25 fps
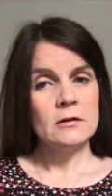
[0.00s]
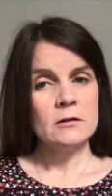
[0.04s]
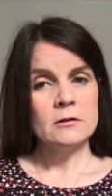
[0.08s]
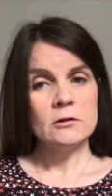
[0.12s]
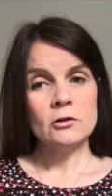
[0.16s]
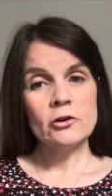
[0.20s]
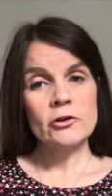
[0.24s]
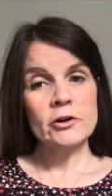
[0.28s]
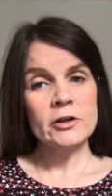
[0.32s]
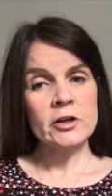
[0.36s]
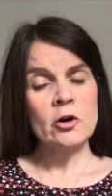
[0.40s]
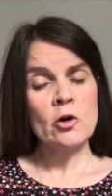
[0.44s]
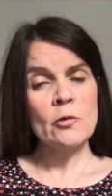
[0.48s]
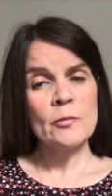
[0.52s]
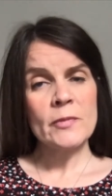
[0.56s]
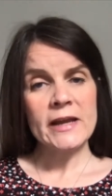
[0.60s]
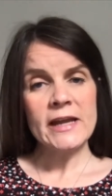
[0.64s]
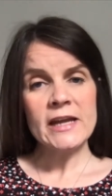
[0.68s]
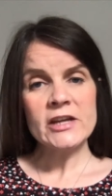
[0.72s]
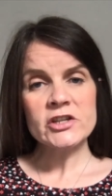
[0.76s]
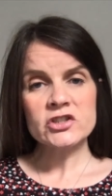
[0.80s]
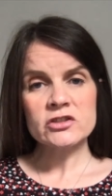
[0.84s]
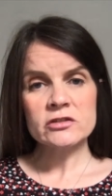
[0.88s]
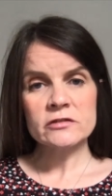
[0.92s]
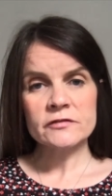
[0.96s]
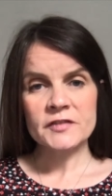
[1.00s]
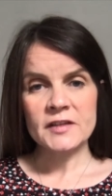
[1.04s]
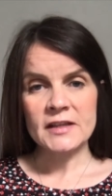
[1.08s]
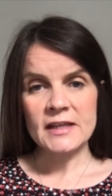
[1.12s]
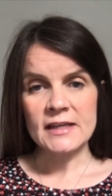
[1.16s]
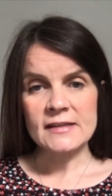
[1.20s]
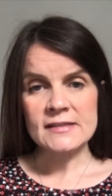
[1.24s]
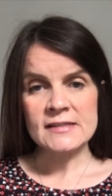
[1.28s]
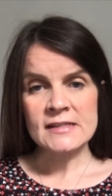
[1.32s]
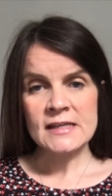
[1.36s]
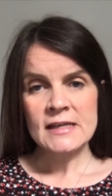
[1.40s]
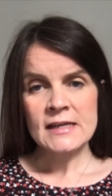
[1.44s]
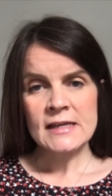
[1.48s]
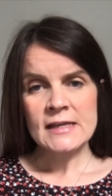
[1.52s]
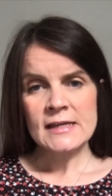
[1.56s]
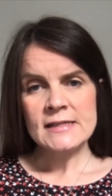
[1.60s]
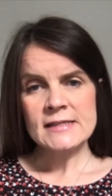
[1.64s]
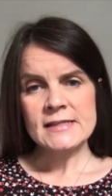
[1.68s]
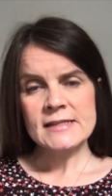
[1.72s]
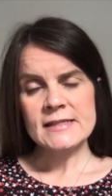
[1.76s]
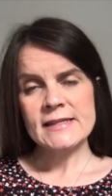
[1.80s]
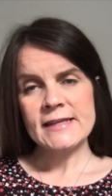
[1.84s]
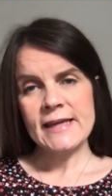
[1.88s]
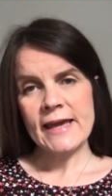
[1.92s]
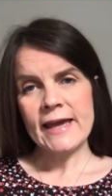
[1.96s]
or a combination of these,
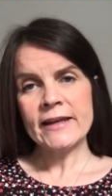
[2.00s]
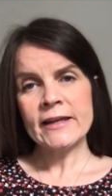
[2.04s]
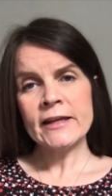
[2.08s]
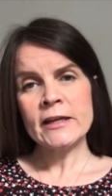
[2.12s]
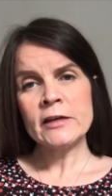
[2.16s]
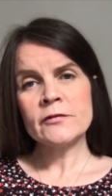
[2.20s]
to get